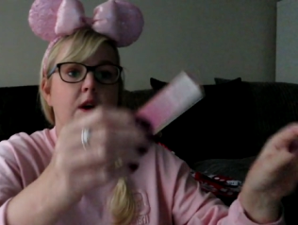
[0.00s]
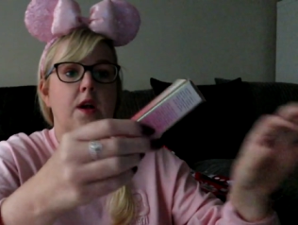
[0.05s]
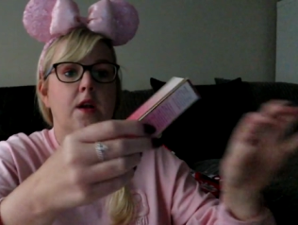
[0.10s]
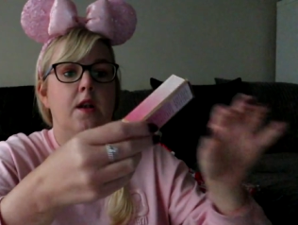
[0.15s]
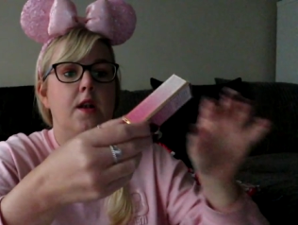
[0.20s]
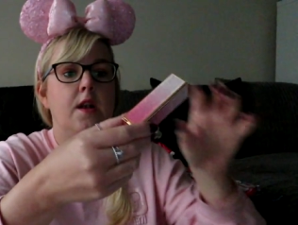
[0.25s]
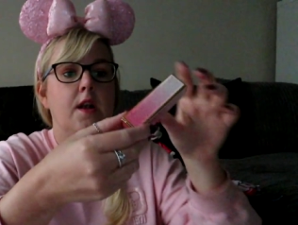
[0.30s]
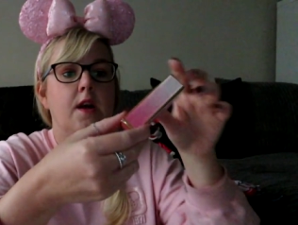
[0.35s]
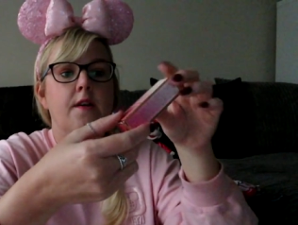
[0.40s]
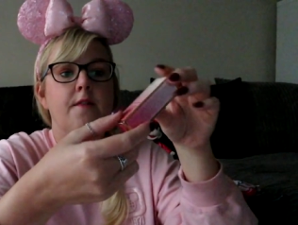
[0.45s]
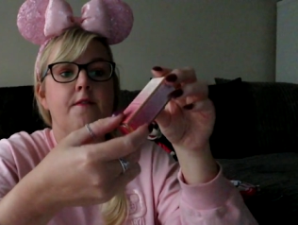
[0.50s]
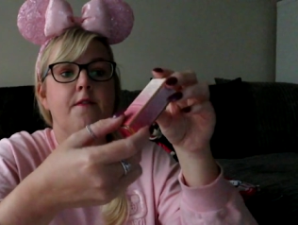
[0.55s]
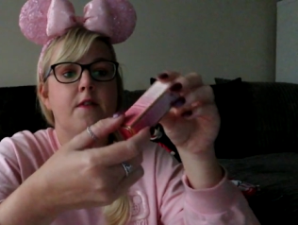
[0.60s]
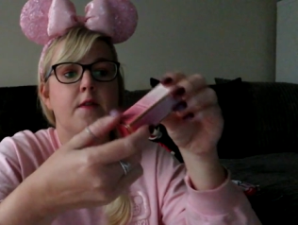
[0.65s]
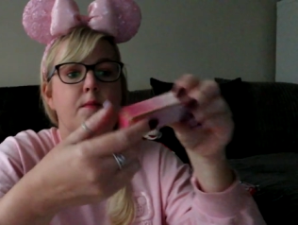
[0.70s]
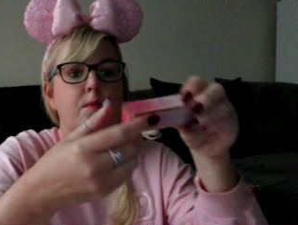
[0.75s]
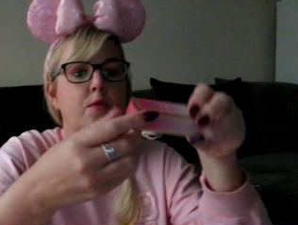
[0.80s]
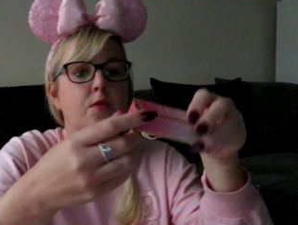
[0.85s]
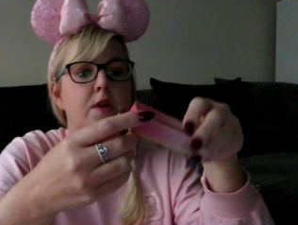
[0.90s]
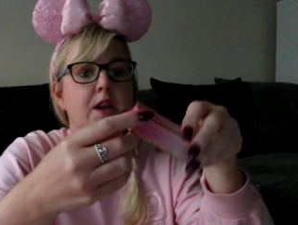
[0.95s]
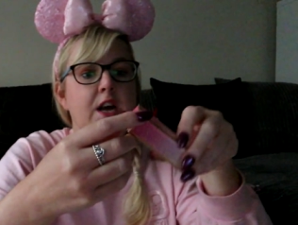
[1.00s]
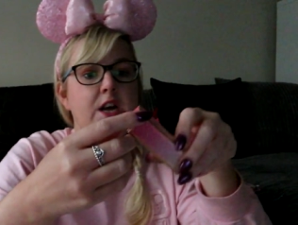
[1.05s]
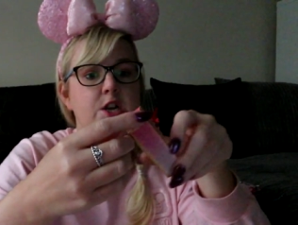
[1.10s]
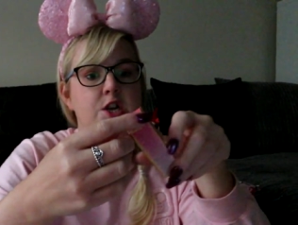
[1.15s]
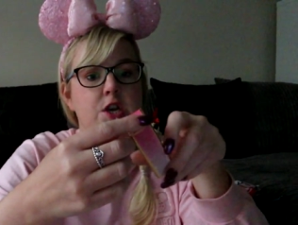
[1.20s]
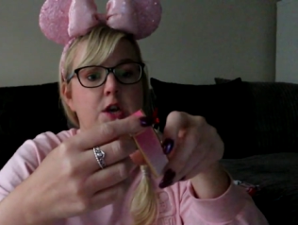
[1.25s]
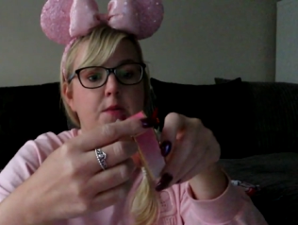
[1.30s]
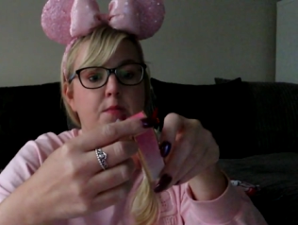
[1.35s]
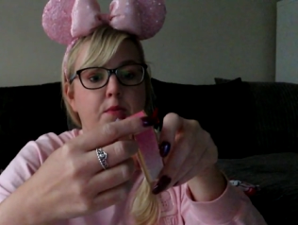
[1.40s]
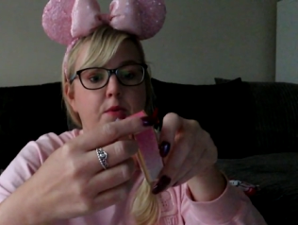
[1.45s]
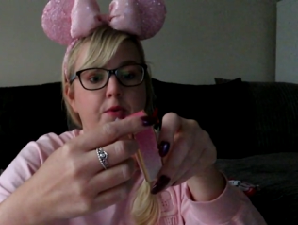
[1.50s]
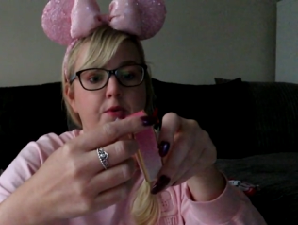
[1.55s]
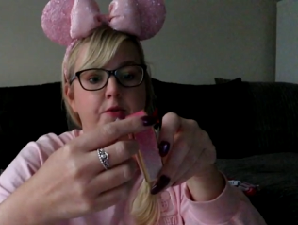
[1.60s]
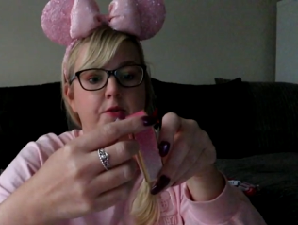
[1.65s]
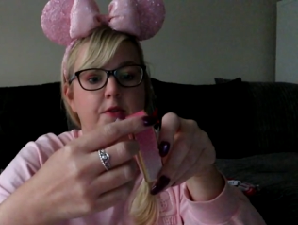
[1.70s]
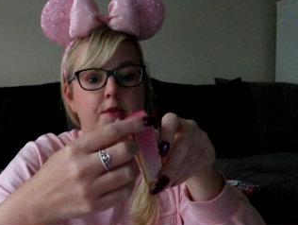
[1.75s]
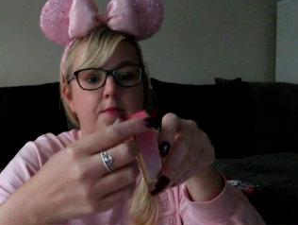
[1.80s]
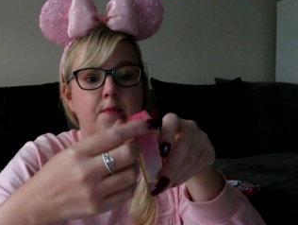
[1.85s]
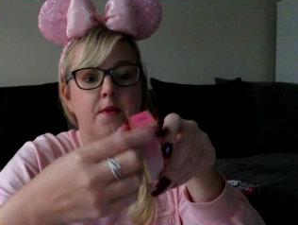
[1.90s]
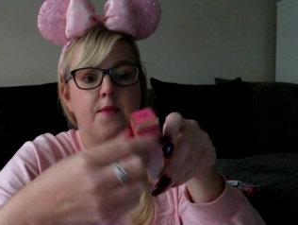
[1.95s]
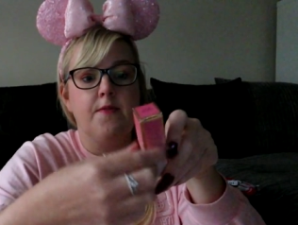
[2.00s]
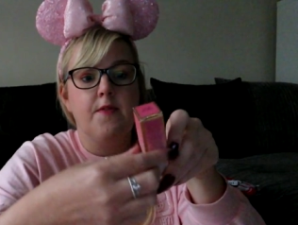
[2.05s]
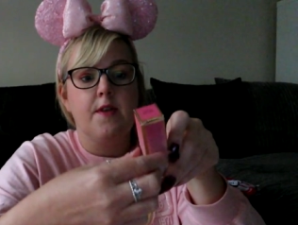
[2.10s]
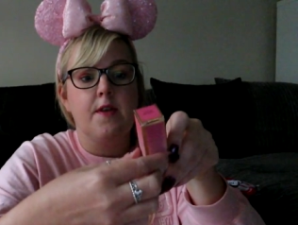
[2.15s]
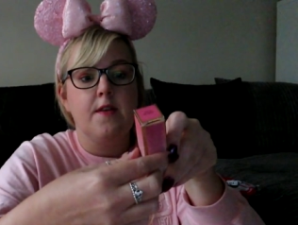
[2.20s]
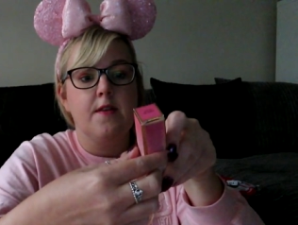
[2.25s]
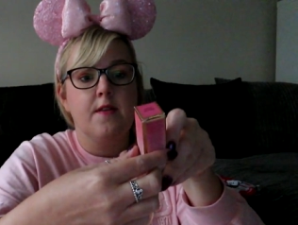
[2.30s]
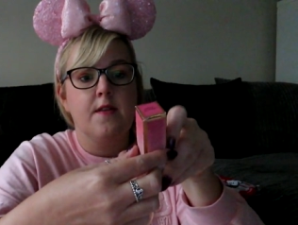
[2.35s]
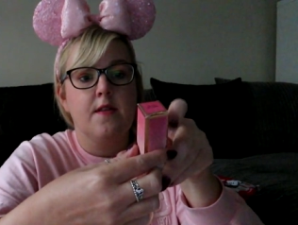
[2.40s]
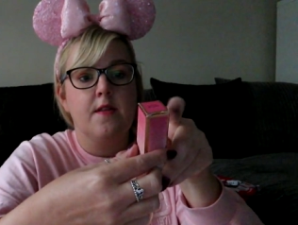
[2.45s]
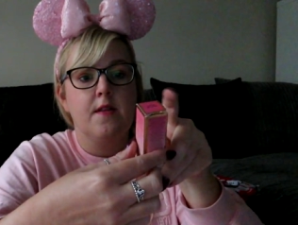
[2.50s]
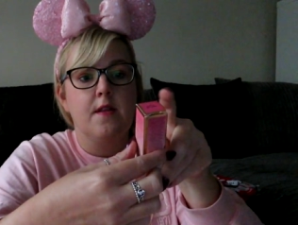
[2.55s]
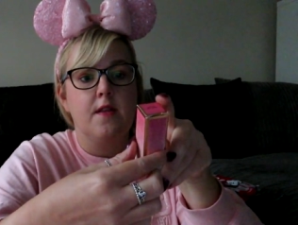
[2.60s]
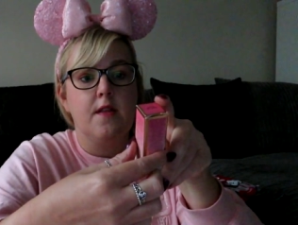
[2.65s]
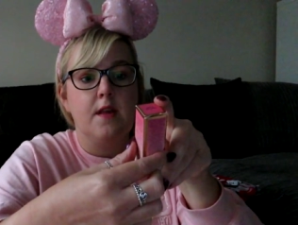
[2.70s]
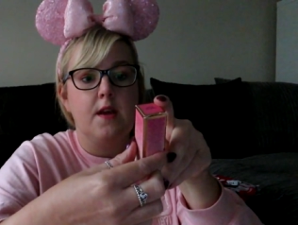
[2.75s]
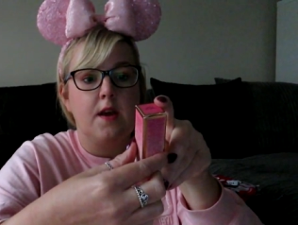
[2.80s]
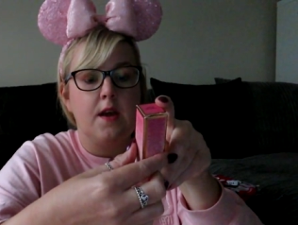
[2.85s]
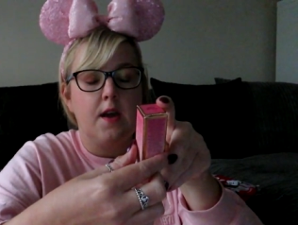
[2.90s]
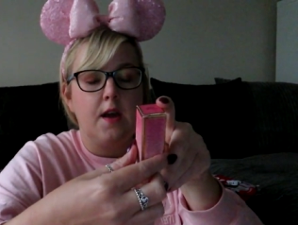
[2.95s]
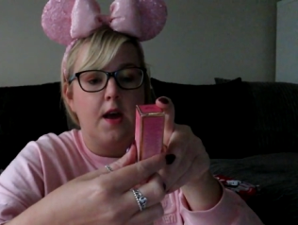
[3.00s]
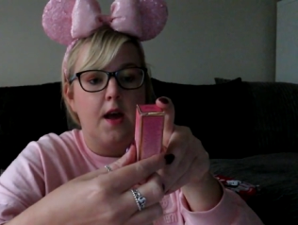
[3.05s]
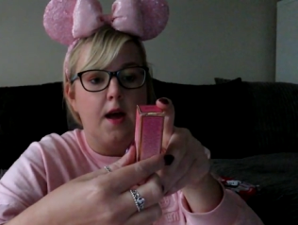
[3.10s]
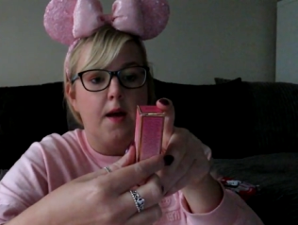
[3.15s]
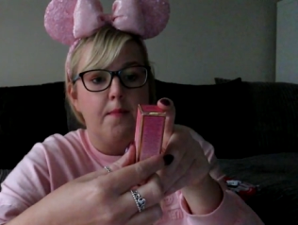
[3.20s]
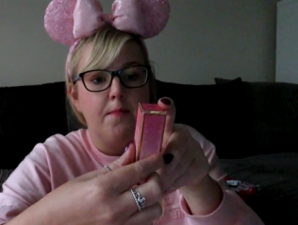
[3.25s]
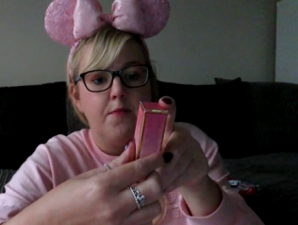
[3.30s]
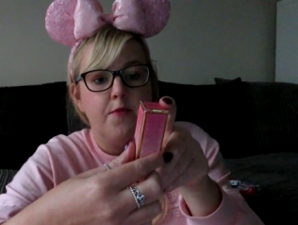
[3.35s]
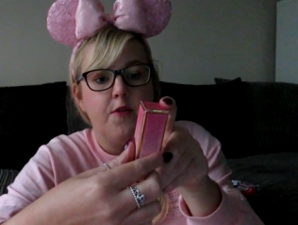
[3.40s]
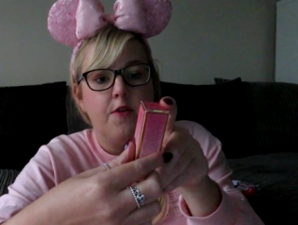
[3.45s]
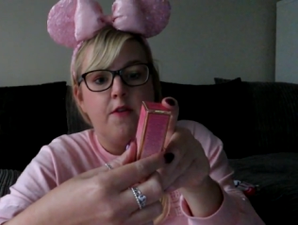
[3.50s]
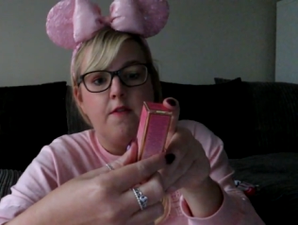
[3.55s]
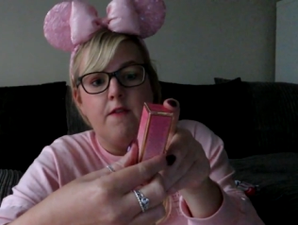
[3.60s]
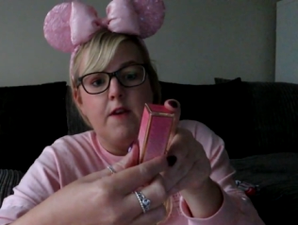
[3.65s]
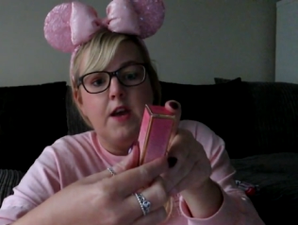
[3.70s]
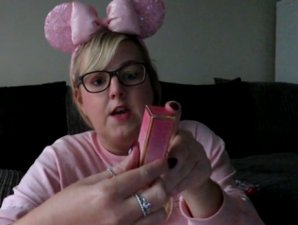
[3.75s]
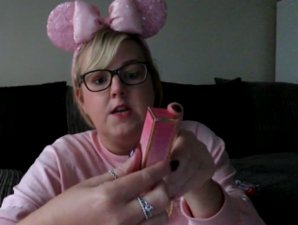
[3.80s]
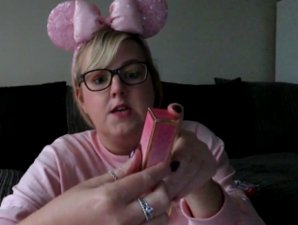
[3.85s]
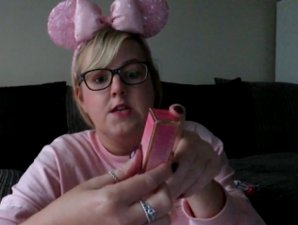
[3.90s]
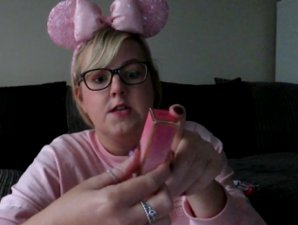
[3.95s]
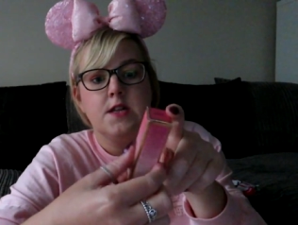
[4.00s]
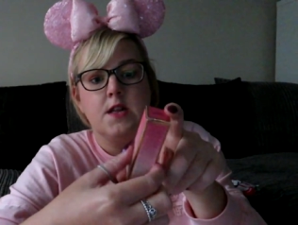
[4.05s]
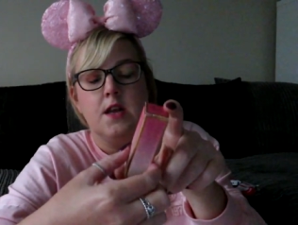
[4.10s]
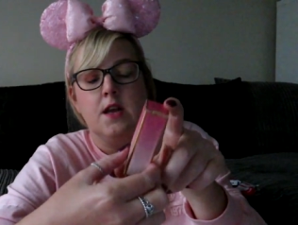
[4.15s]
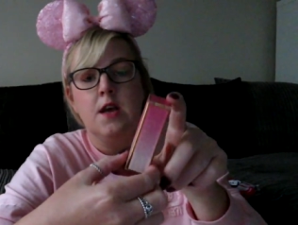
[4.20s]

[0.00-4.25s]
I love, I bought last year I bought some of this, the um, Too Faced